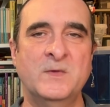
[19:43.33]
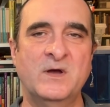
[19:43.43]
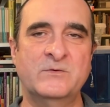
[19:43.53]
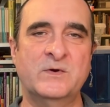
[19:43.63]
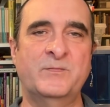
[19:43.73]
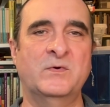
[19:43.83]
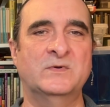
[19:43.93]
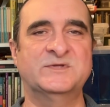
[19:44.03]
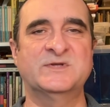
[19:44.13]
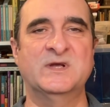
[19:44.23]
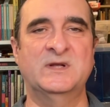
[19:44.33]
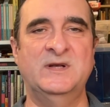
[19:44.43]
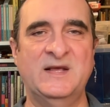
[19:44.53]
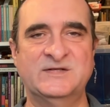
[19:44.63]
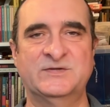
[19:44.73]
Other reports are
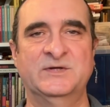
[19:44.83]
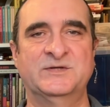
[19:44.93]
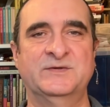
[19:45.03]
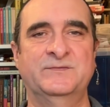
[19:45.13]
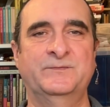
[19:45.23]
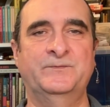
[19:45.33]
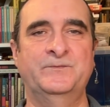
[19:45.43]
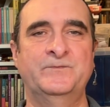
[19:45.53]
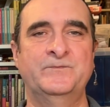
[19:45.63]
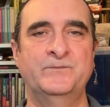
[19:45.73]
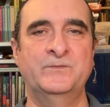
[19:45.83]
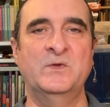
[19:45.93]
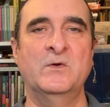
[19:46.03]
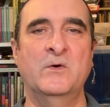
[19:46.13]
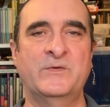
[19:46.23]
less certain,
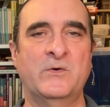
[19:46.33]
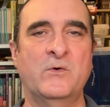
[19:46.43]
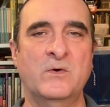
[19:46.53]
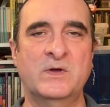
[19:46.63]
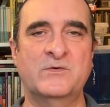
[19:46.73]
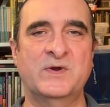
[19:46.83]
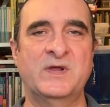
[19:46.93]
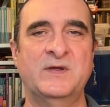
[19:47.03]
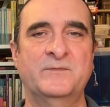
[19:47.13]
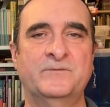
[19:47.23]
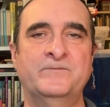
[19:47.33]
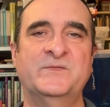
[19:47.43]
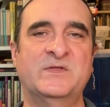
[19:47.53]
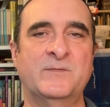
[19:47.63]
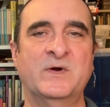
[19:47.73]
although all agree
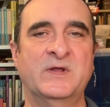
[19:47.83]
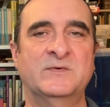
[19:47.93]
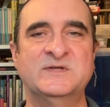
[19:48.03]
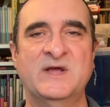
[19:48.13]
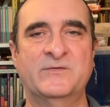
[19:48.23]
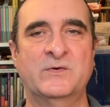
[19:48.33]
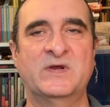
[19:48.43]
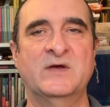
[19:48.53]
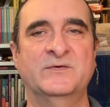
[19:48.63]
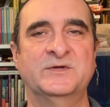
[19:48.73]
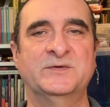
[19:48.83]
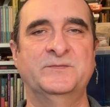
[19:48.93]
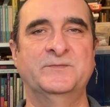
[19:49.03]
that the money was never recovered.